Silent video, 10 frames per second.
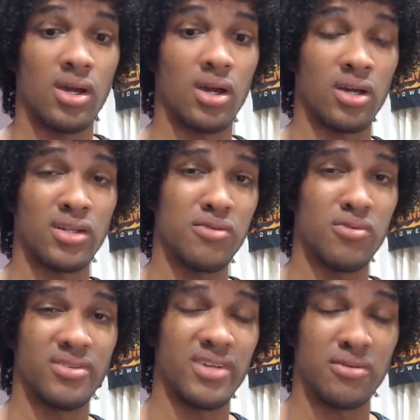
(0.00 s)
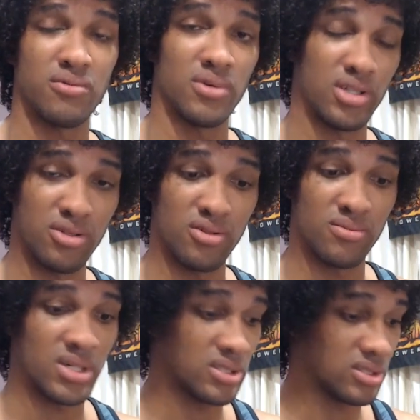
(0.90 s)
That didn't really do
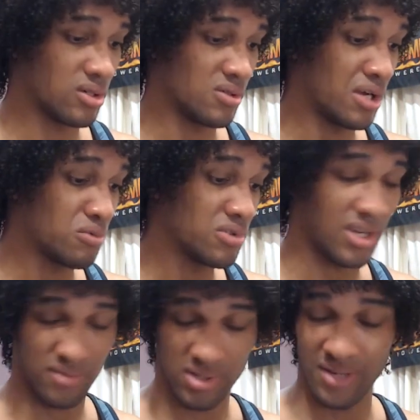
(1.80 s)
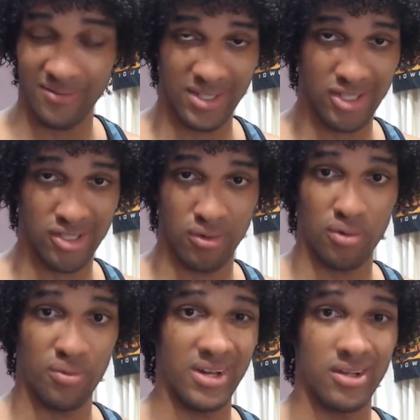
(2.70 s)
much, so I would have to give this show
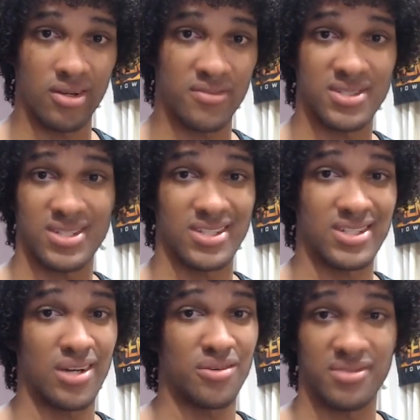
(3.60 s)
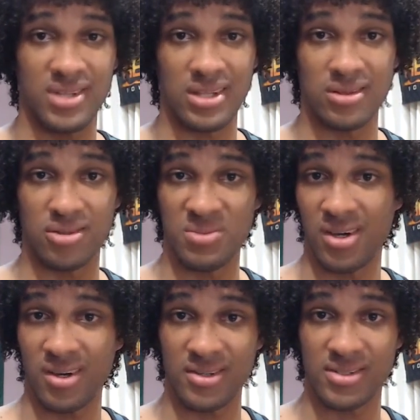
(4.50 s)
a rating of 6 out of 10, to be
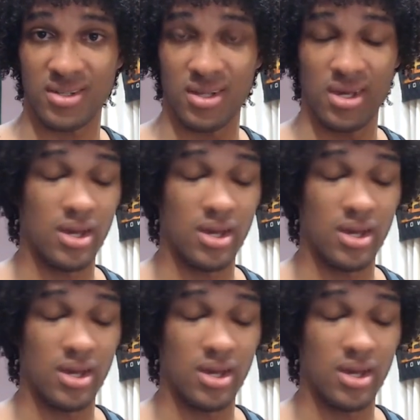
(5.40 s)
honest.